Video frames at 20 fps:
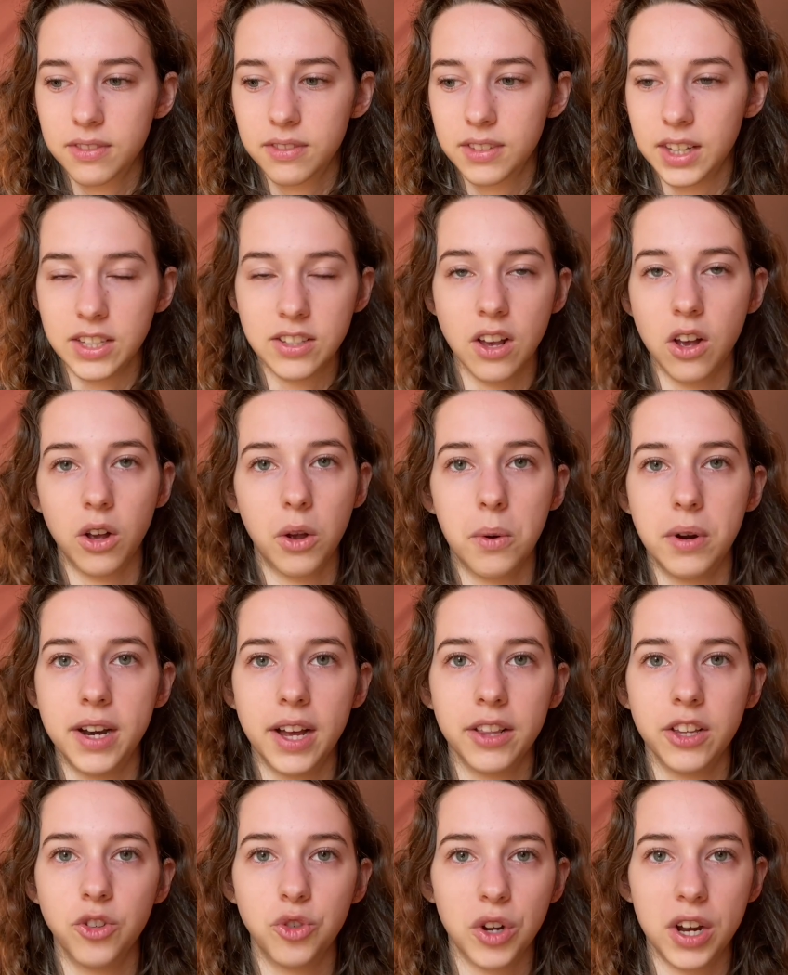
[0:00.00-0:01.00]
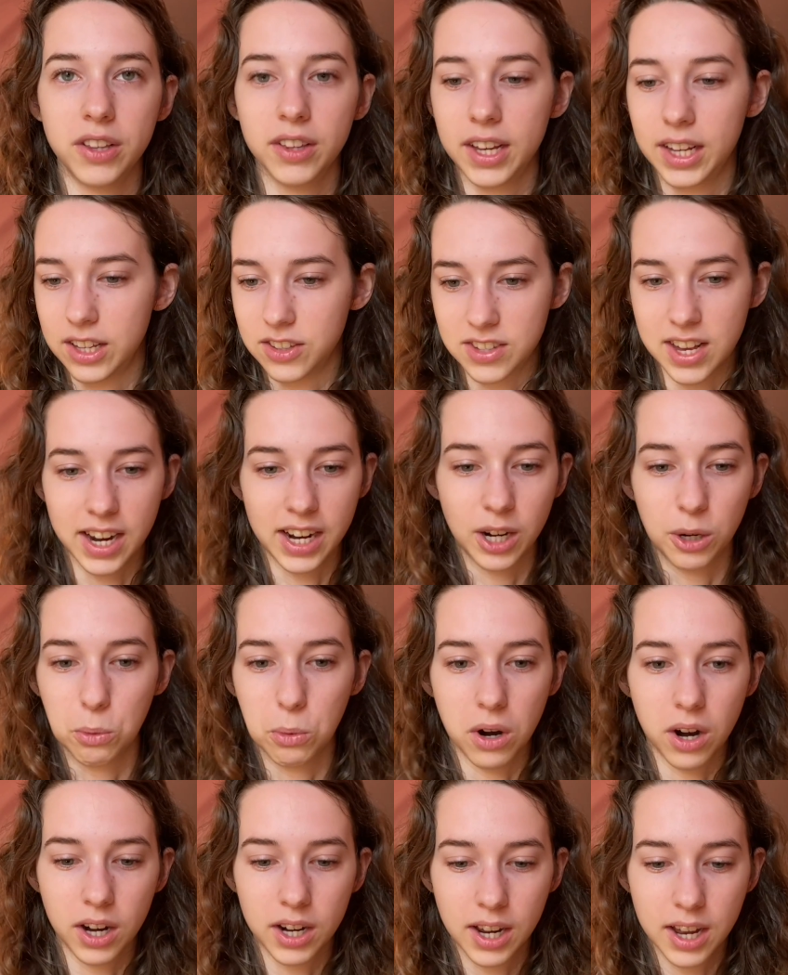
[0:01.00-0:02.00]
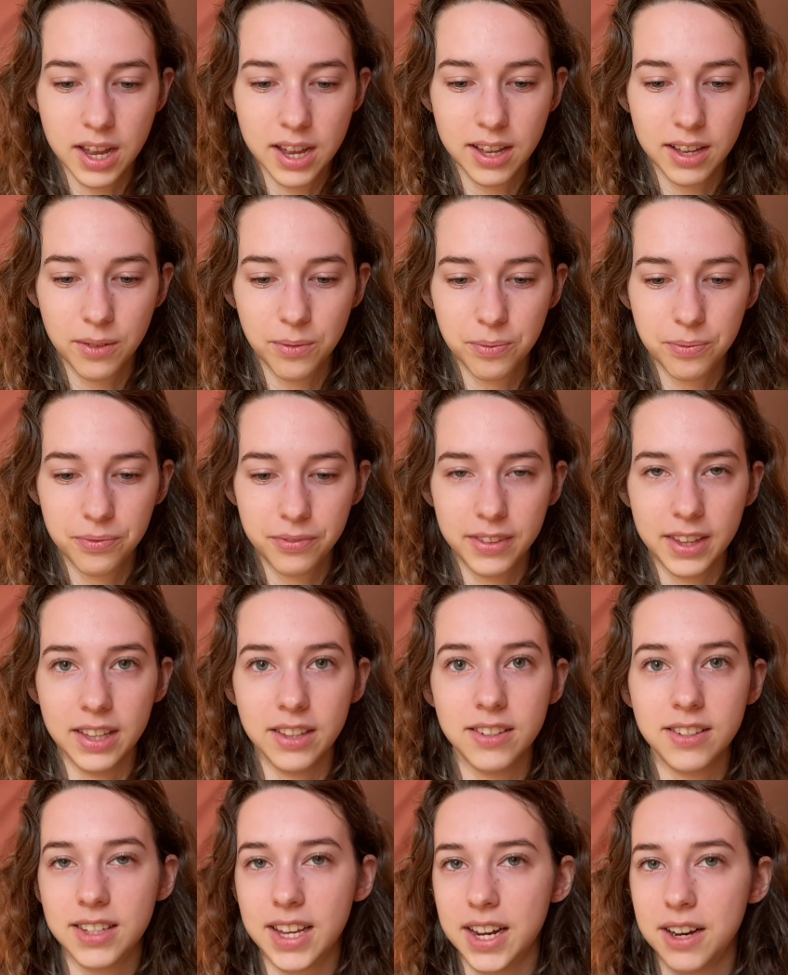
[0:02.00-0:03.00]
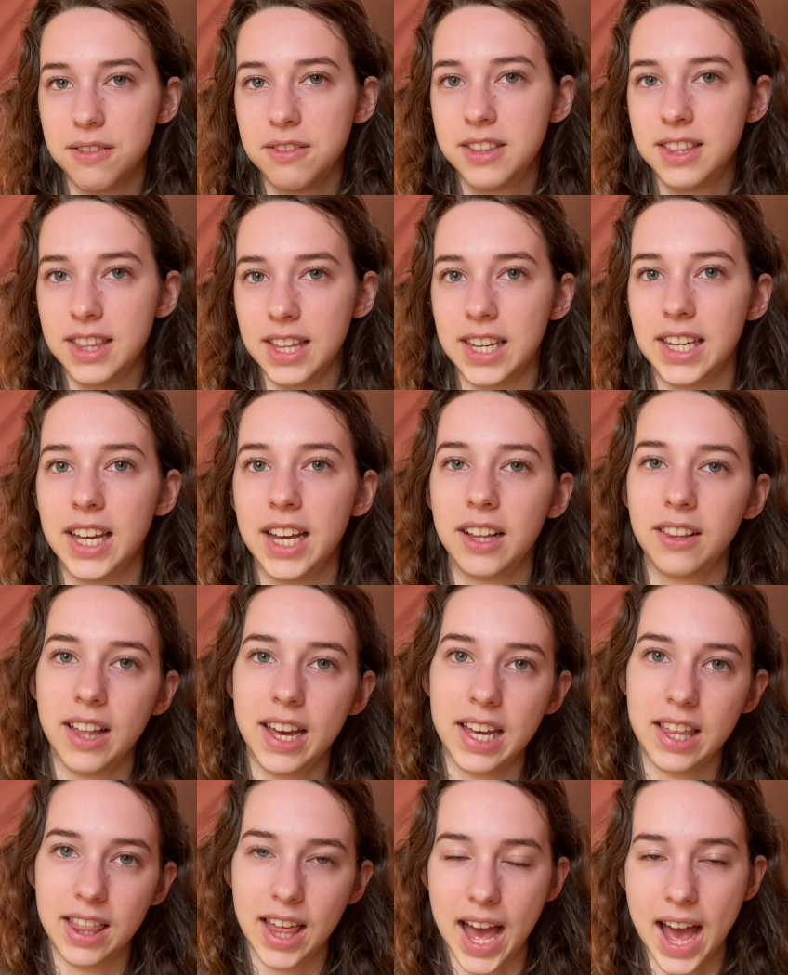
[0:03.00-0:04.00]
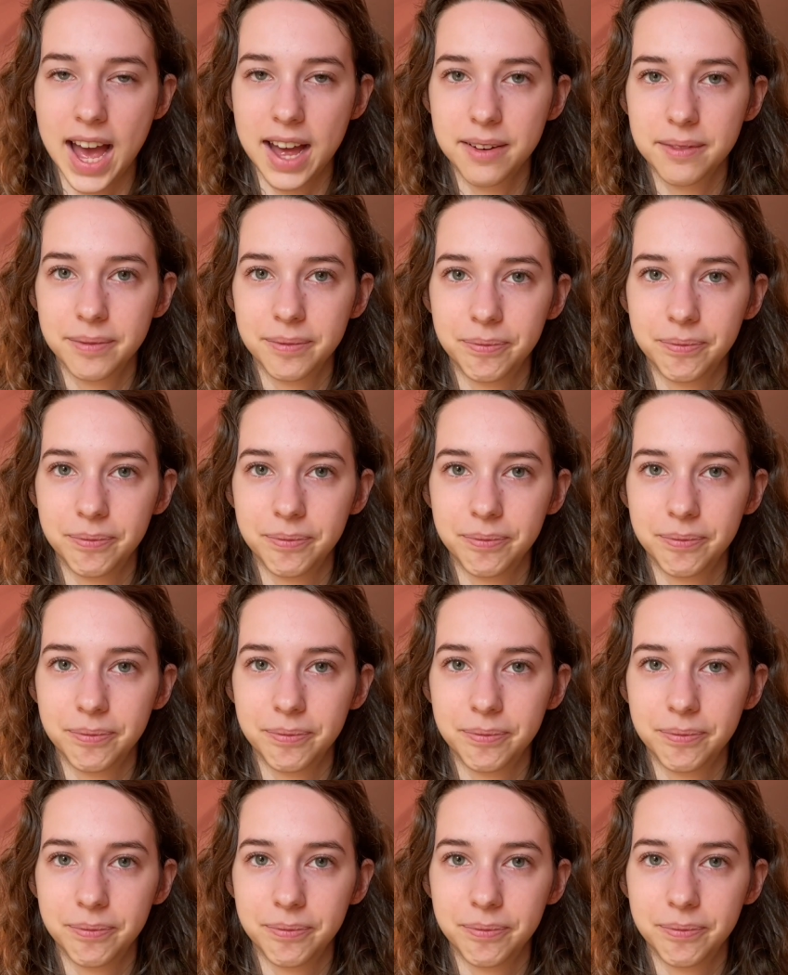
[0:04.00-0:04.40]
it's all going down the drain. Like, it's not going to work. Instead of thinking like that,